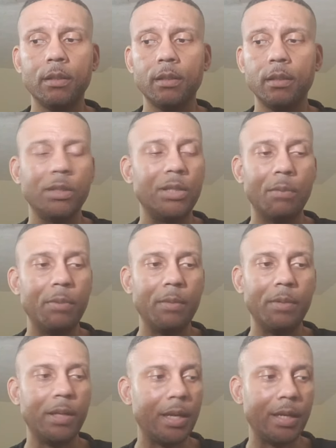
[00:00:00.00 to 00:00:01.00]
Because that
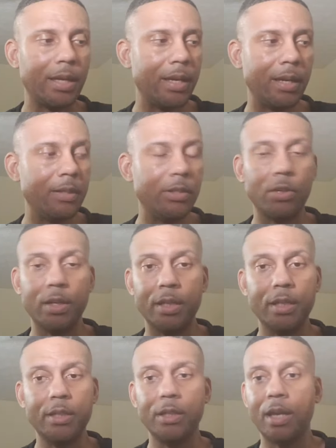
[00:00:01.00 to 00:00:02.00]
baby like, hey, I ain't trying to
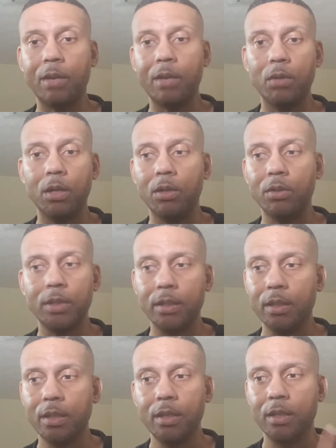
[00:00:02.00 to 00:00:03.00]
enter that world. And
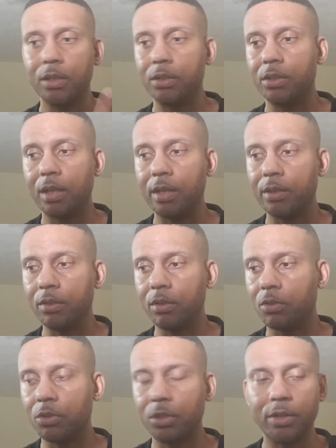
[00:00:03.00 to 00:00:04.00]
because like,
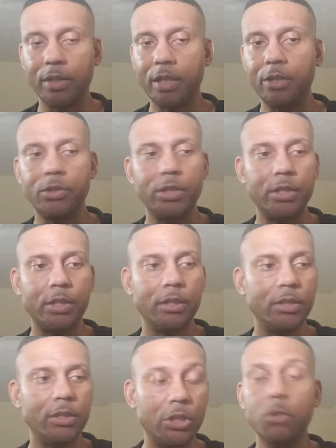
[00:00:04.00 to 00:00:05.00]
certain energies
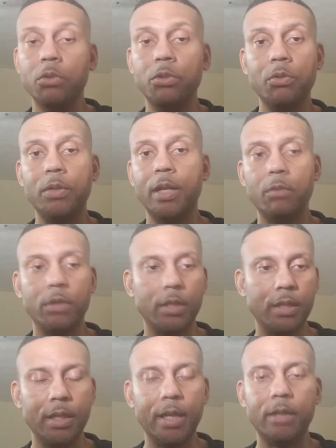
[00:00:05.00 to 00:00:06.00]
choose who they want to
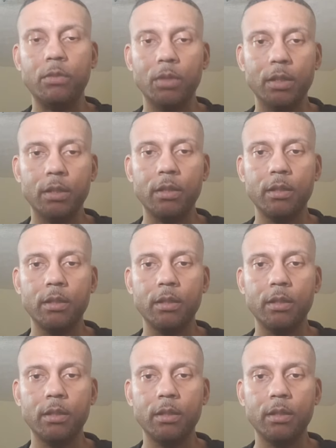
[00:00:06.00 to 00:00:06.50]
connect with.